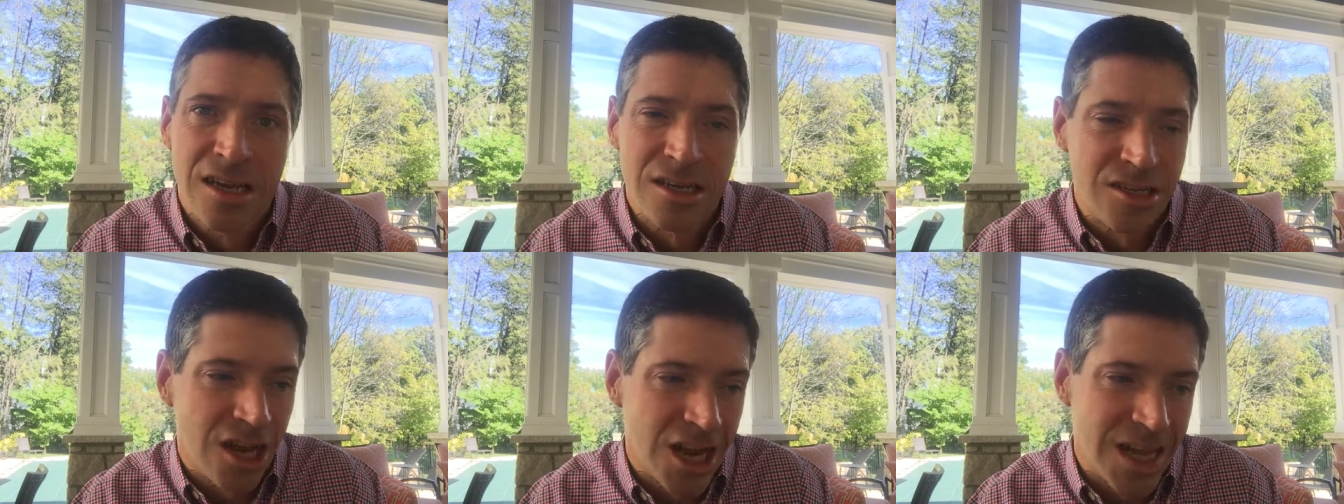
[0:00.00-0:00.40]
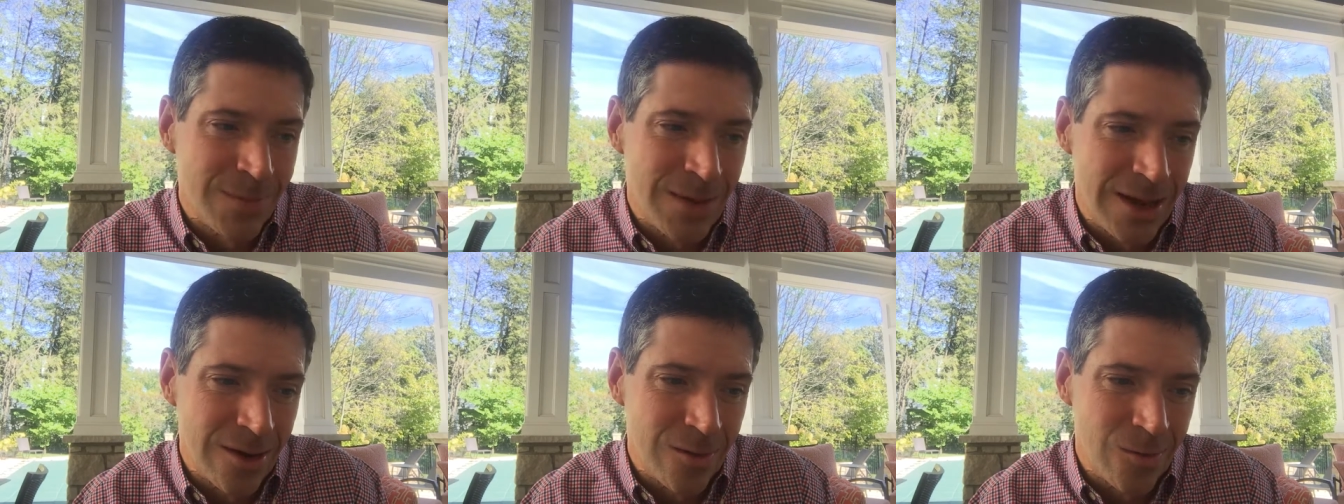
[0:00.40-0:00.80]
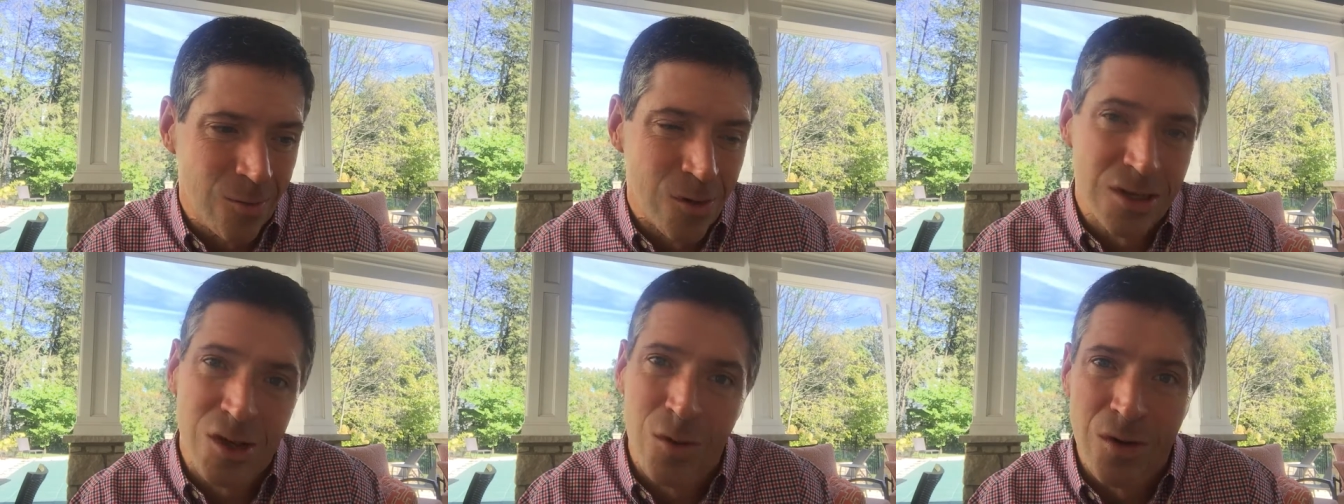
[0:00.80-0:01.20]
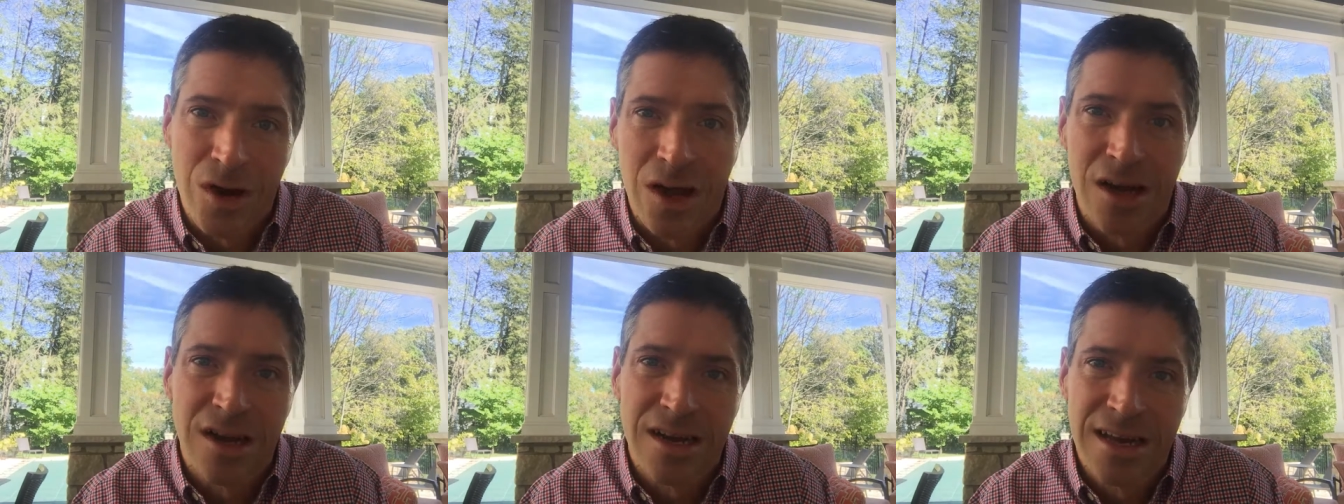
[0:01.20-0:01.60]
to talk about what's
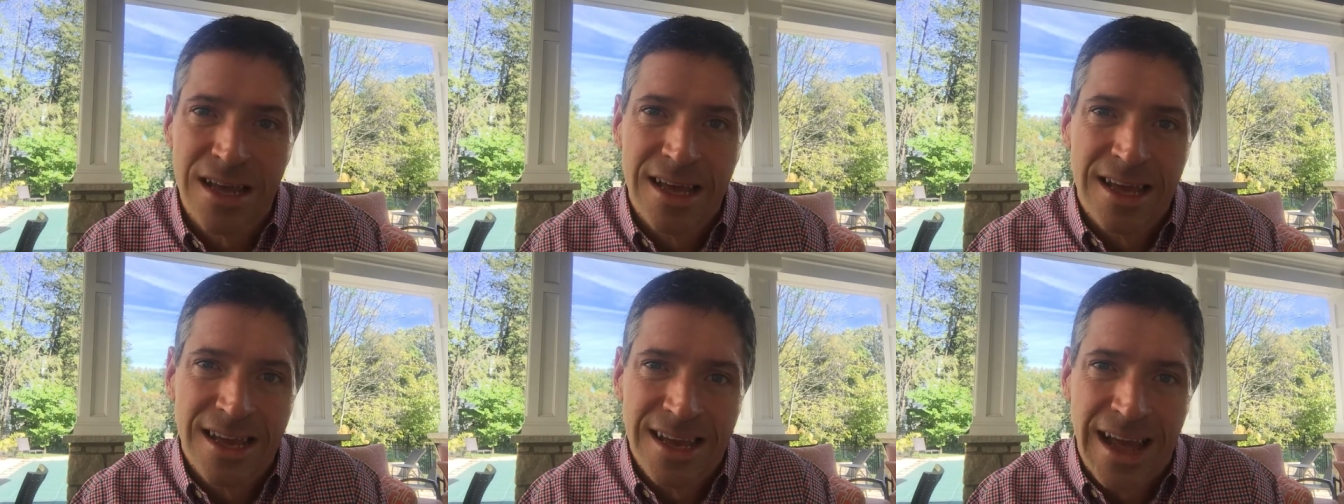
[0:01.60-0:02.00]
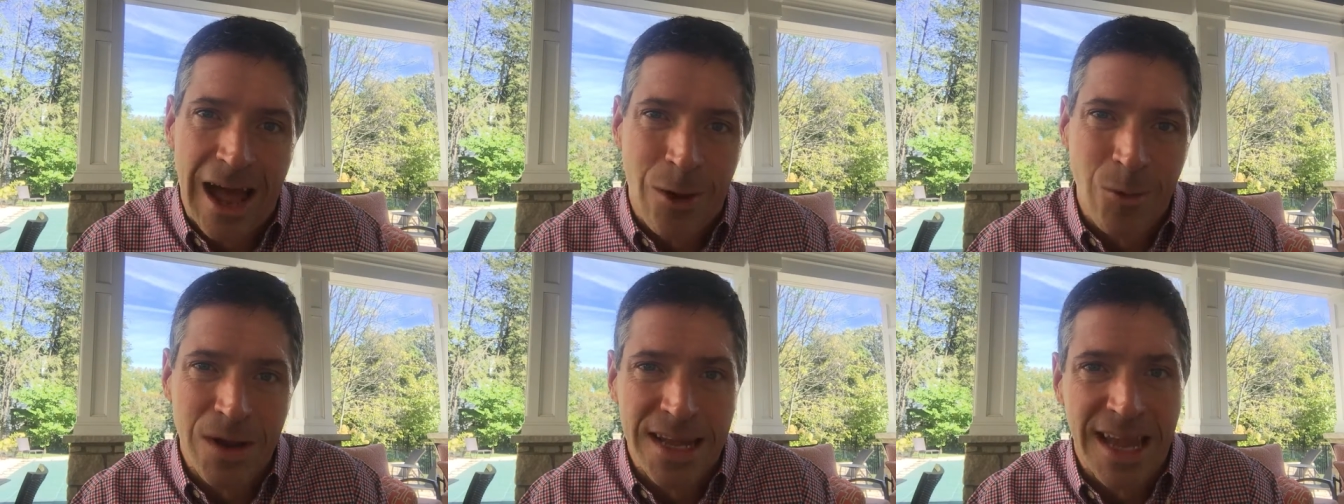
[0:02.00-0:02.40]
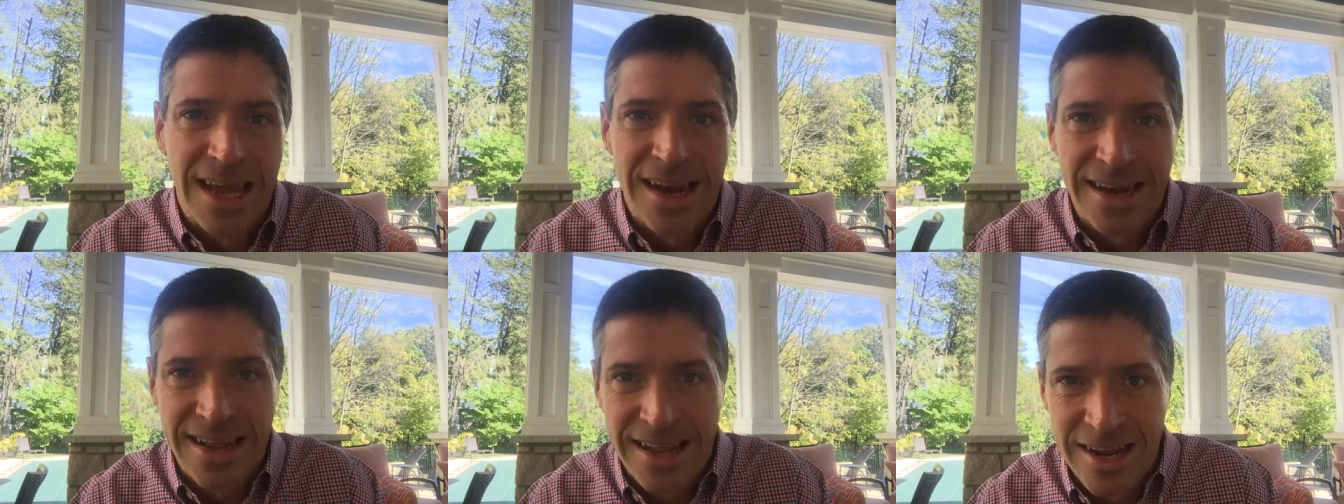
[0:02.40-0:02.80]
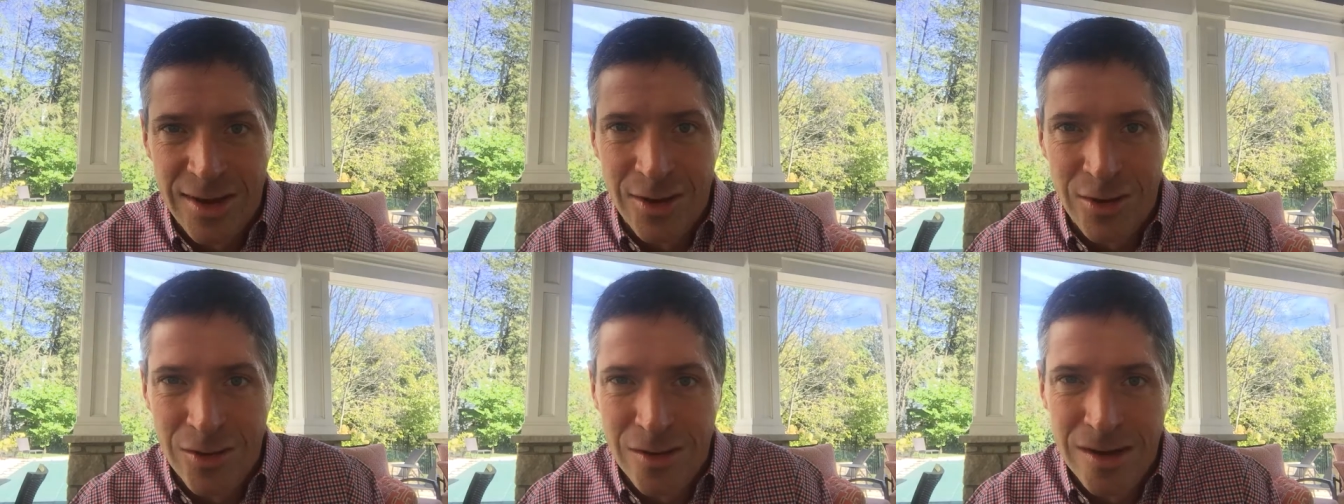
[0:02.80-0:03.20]
going on, how we got
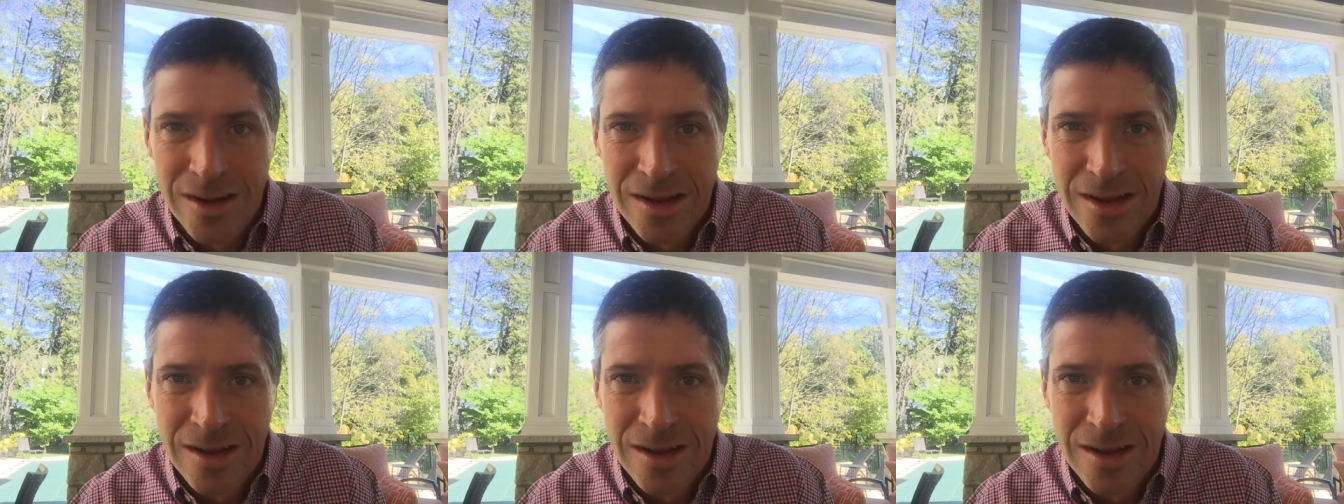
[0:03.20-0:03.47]
here,